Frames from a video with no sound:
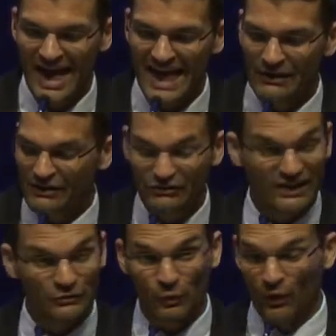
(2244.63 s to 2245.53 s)
And this
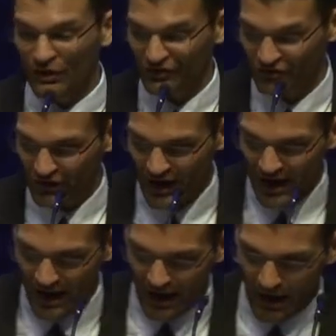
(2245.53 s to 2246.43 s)
gets worse.
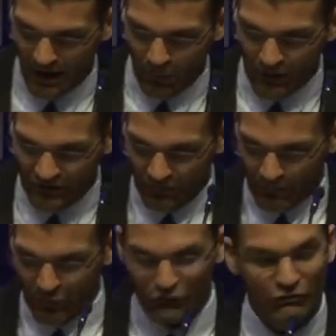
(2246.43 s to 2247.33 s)
Uh, what if
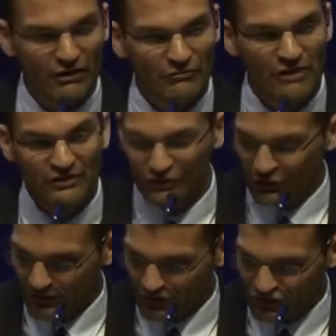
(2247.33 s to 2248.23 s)
Bertrand
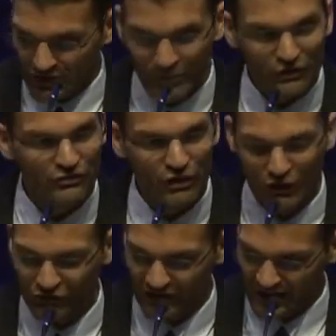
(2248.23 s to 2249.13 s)
Russell, Jean Paul
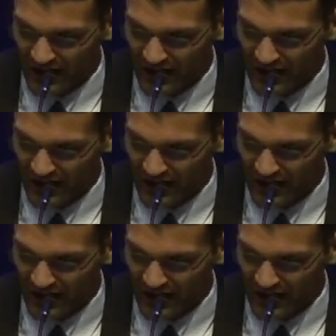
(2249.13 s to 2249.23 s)
Sartre